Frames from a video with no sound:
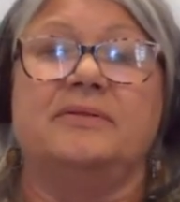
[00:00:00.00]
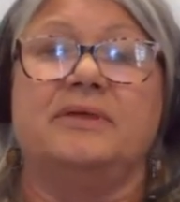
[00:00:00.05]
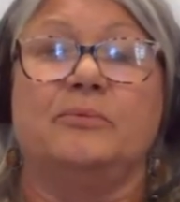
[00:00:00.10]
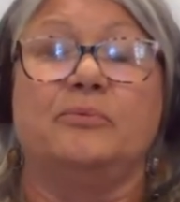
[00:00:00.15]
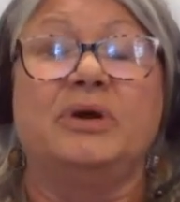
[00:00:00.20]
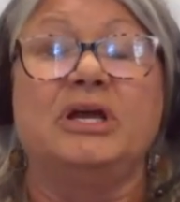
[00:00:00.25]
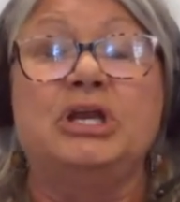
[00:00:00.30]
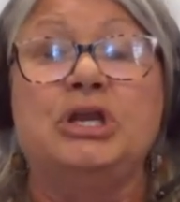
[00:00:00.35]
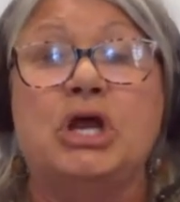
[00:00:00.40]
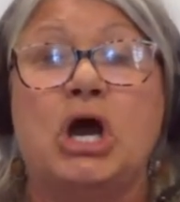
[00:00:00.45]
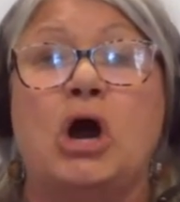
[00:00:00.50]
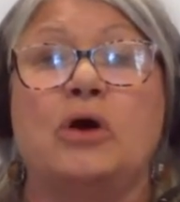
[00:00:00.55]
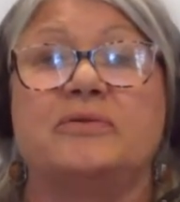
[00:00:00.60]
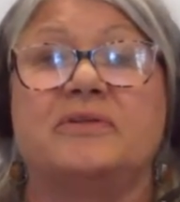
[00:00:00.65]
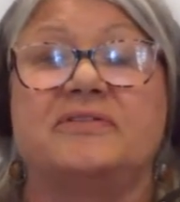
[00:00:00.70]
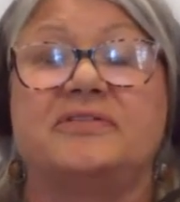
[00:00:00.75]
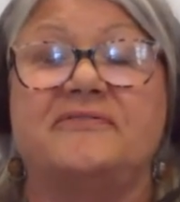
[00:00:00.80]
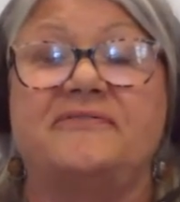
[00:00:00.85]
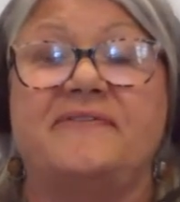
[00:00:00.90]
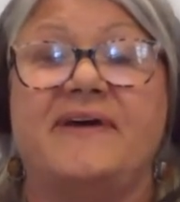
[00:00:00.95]
We know
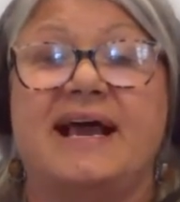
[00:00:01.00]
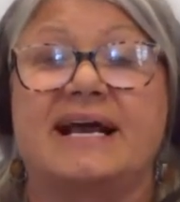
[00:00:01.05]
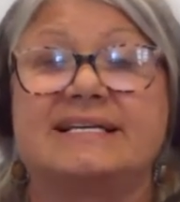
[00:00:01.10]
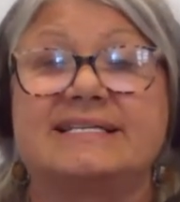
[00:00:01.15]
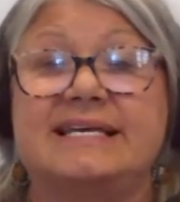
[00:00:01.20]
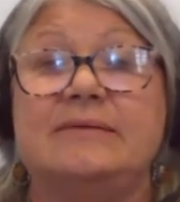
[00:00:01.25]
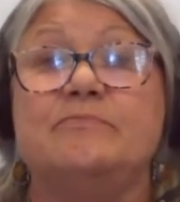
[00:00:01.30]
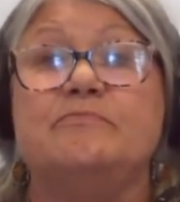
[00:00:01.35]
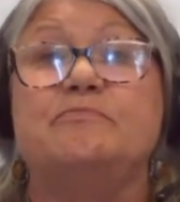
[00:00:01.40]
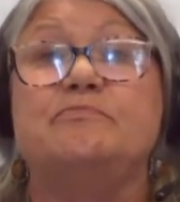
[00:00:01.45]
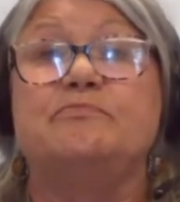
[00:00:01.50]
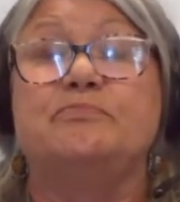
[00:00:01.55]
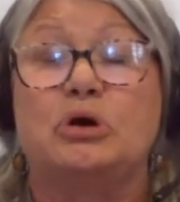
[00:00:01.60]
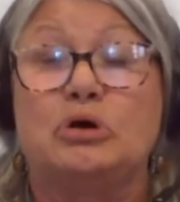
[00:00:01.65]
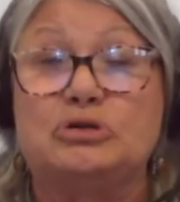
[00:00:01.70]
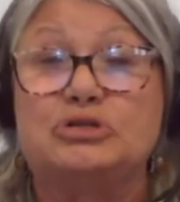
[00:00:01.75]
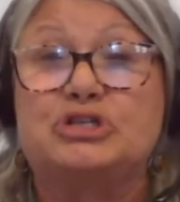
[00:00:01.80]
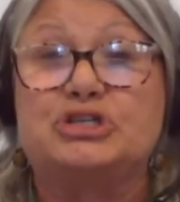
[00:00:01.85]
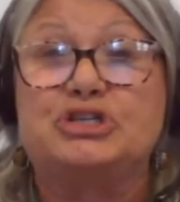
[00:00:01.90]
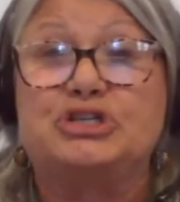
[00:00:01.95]
that the vaccine
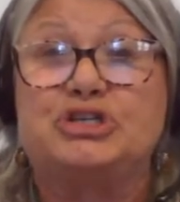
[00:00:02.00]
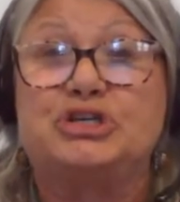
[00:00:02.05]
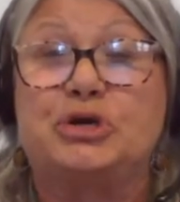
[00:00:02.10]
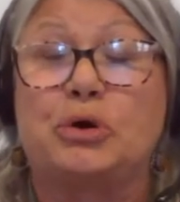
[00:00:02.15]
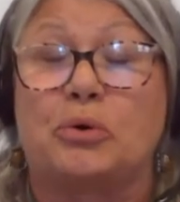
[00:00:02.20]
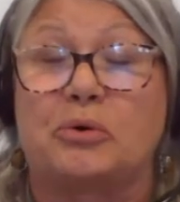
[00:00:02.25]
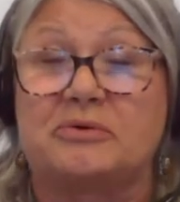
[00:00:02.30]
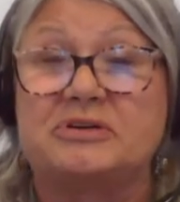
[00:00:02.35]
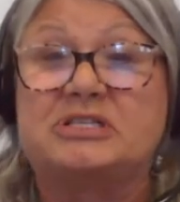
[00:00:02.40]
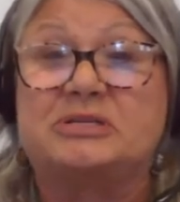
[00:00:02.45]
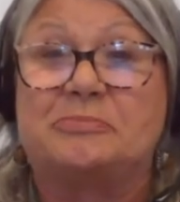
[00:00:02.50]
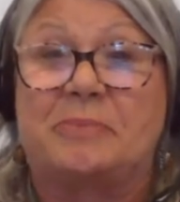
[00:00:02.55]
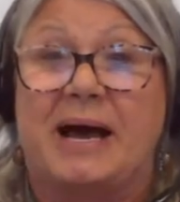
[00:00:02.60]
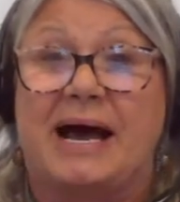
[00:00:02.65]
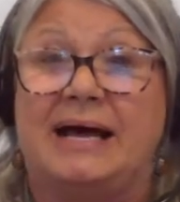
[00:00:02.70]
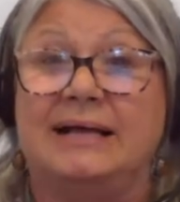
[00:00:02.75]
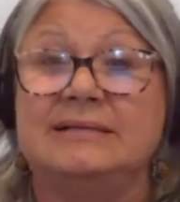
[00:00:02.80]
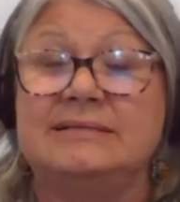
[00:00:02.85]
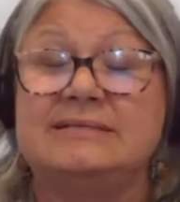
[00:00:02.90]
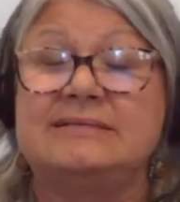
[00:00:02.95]
boosts your
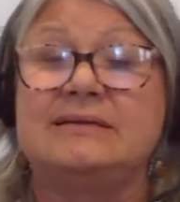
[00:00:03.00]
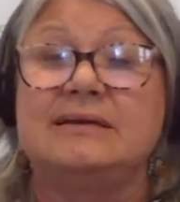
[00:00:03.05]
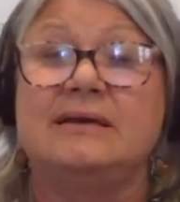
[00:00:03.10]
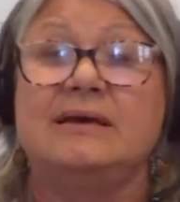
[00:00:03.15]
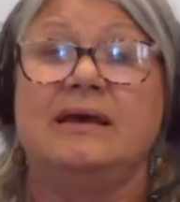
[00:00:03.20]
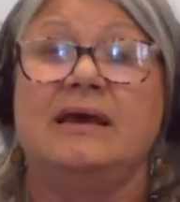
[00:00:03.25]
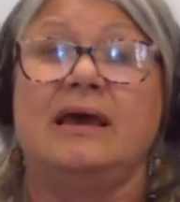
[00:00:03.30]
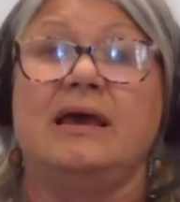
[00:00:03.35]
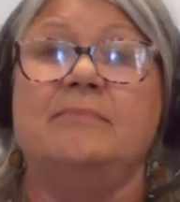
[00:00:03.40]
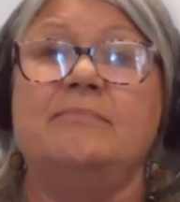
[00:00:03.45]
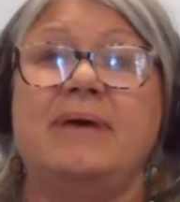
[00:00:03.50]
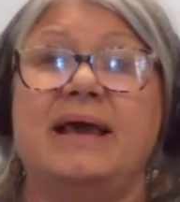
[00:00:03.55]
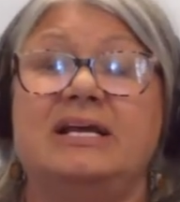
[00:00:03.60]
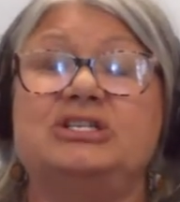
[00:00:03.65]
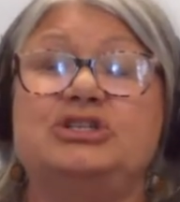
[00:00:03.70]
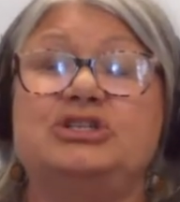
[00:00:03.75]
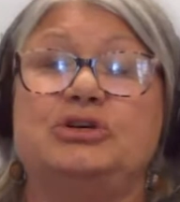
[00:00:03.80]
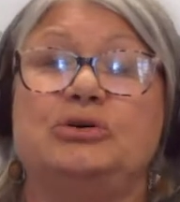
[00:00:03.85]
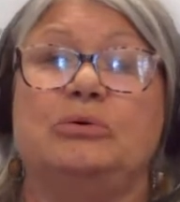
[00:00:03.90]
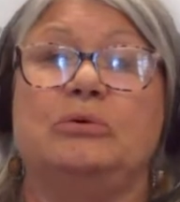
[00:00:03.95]
response and
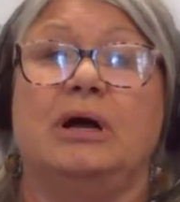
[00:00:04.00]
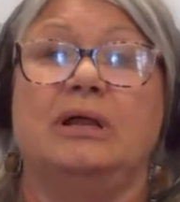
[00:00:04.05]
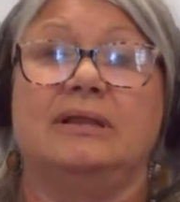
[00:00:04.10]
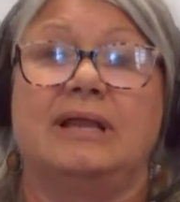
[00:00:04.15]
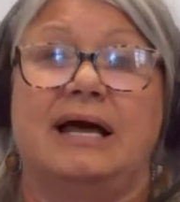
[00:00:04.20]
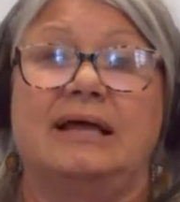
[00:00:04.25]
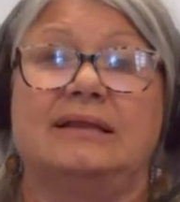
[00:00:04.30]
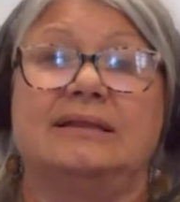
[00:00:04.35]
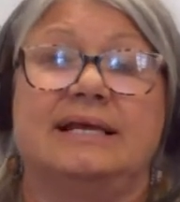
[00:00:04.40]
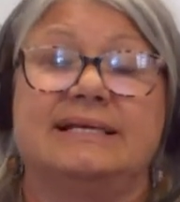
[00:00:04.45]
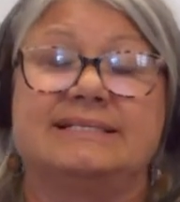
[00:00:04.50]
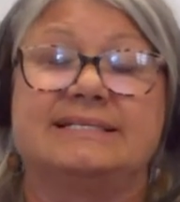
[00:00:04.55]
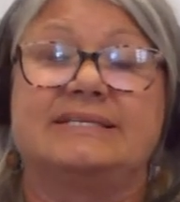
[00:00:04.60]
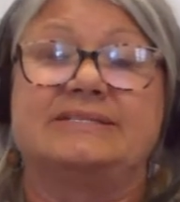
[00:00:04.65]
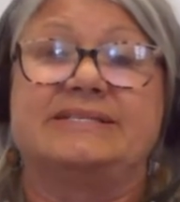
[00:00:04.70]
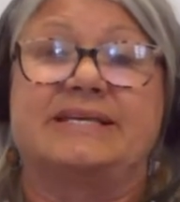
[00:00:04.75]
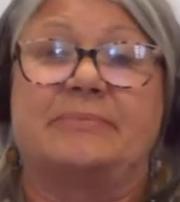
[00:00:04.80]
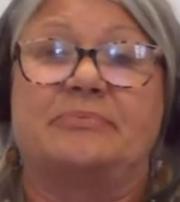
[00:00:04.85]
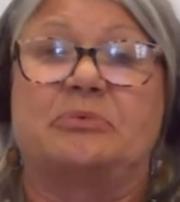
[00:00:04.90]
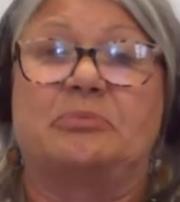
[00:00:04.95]
makes you a lot less
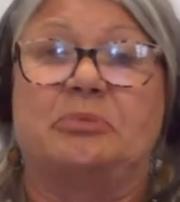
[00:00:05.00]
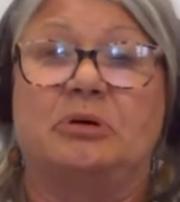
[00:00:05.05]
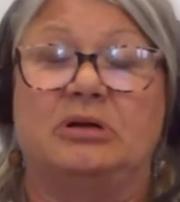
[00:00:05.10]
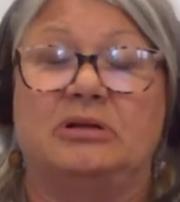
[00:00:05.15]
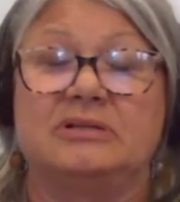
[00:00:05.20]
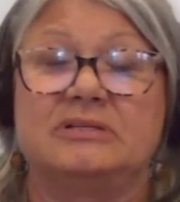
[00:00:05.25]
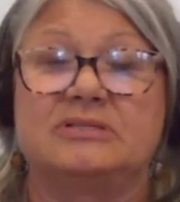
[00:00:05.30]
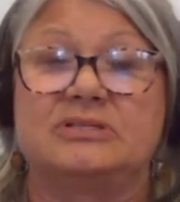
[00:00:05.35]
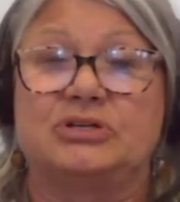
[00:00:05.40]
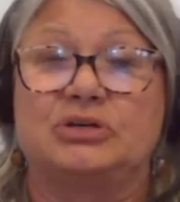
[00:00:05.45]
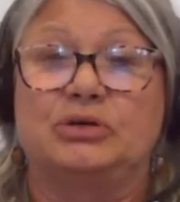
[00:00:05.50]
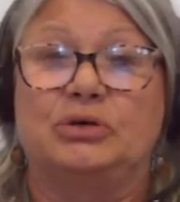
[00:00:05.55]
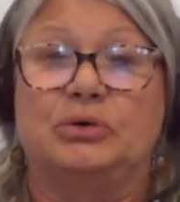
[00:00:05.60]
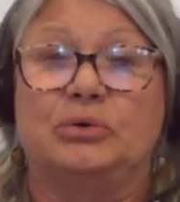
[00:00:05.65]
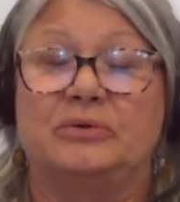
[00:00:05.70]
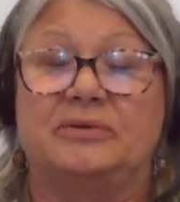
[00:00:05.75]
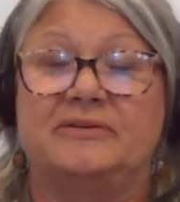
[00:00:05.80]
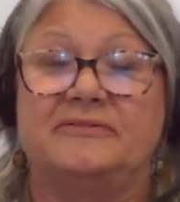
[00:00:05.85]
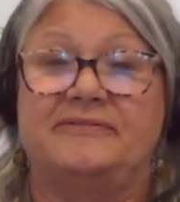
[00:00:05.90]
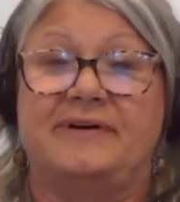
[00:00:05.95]
susceptible
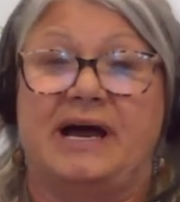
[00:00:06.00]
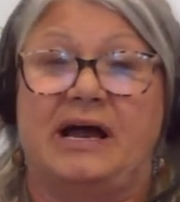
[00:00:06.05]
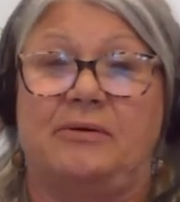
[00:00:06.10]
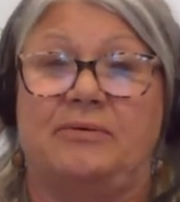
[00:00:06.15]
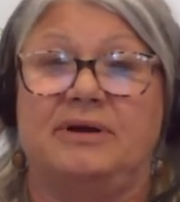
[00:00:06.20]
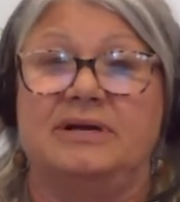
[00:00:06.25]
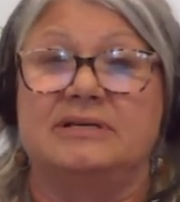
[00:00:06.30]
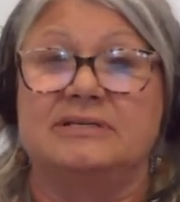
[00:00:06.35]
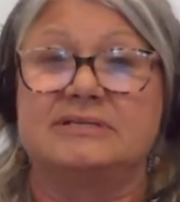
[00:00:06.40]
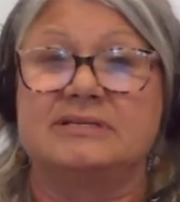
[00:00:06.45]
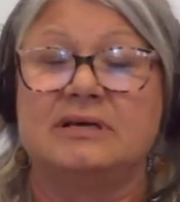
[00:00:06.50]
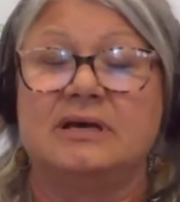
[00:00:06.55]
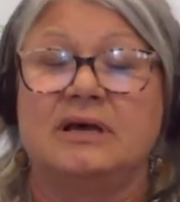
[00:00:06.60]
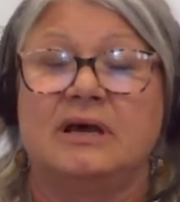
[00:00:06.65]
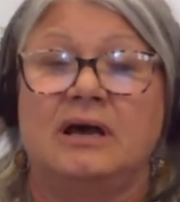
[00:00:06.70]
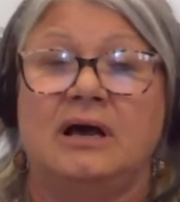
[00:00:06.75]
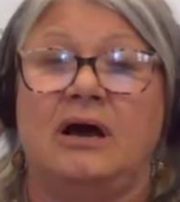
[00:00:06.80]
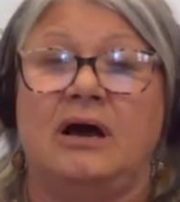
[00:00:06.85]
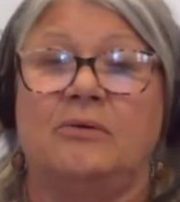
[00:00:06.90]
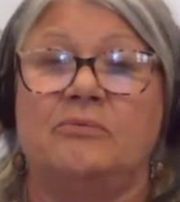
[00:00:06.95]
to the virus,
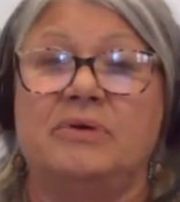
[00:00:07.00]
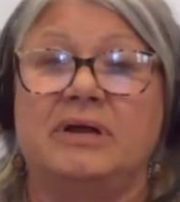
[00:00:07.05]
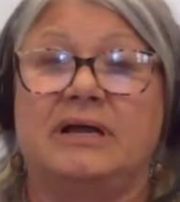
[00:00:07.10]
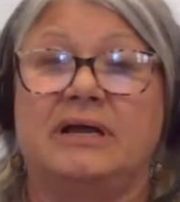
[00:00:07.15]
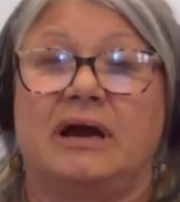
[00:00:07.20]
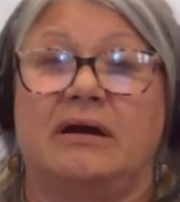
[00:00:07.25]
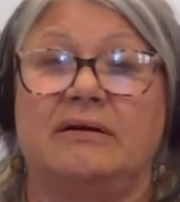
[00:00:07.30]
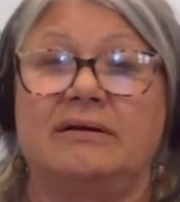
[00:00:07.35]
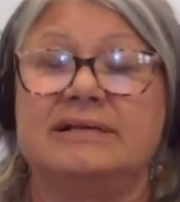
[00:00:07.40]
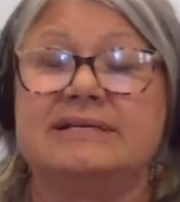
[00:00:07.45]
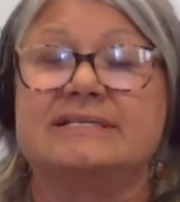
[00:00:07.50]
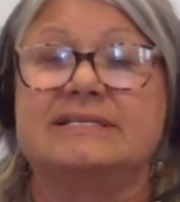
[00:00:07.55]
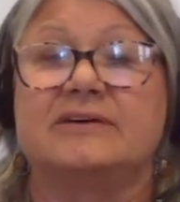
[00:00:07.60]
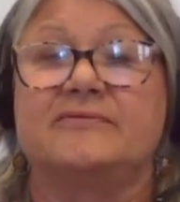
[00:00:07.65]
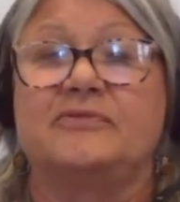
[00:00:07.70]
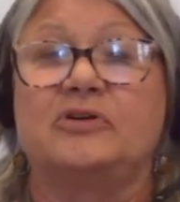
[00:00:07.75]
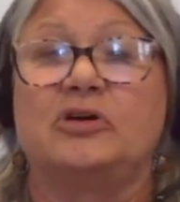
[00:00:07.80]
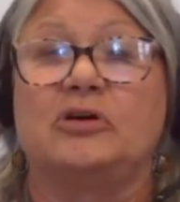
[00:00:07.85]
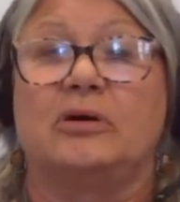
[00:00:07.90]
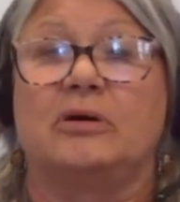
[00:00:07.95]
regardless
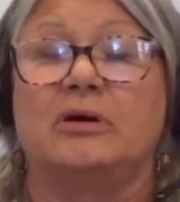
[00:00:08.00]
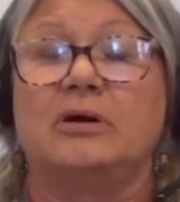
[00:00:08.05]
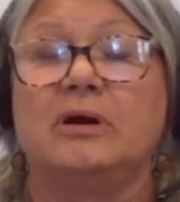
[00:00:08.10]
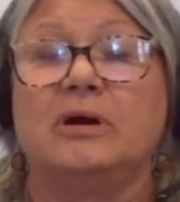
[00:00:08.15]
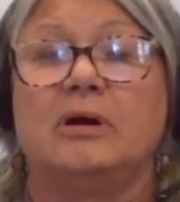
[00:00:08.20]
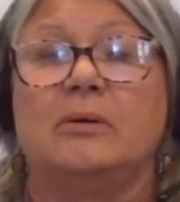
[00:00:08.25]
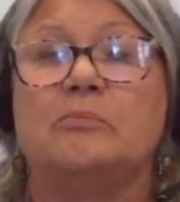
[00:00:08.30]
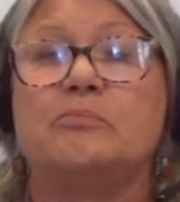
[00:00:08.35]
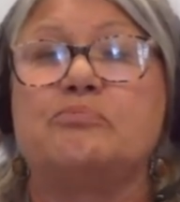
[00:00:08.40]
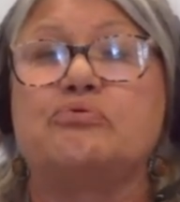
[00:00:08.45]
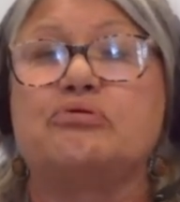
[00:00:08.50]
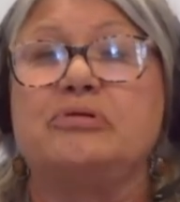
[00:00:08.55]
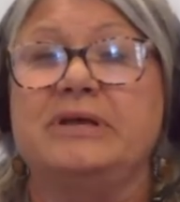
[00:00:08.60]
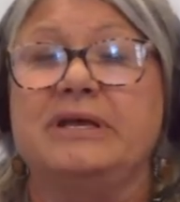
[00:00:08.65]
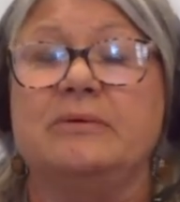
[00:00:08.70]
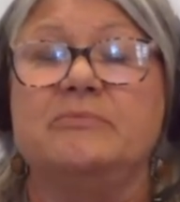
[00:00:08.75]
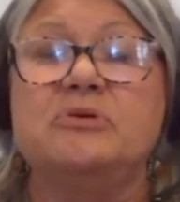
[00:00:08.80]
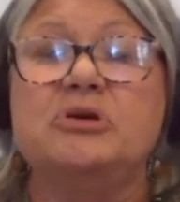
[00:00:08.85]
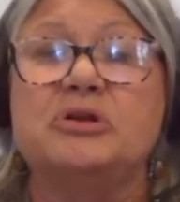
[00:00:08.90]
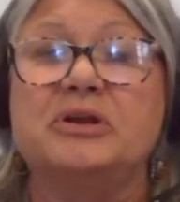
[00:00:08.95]
of your
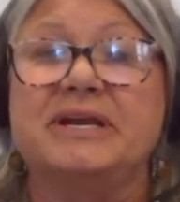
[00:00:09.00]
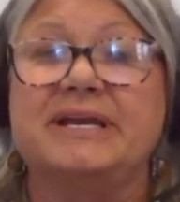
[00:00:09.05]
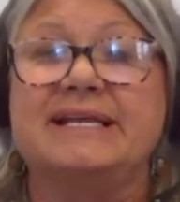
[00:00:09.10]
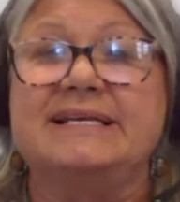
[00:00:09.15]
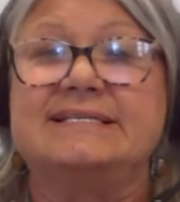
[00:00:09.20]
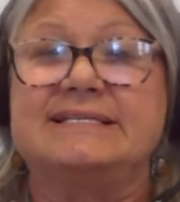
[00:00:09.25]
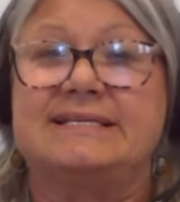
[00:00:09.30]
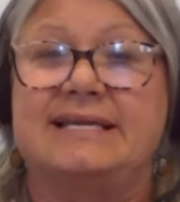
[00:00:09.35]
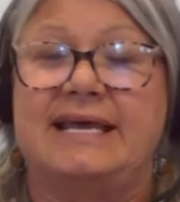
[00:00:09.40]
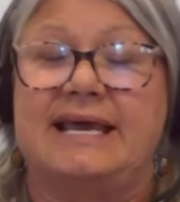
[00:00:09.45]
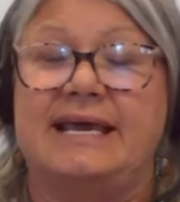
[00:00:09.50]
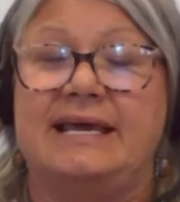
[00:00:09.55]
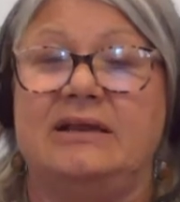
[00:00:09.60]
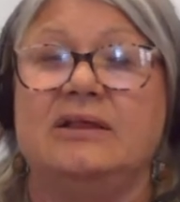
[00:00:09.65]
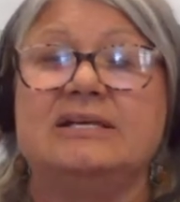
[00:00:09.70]
pre-immunity state.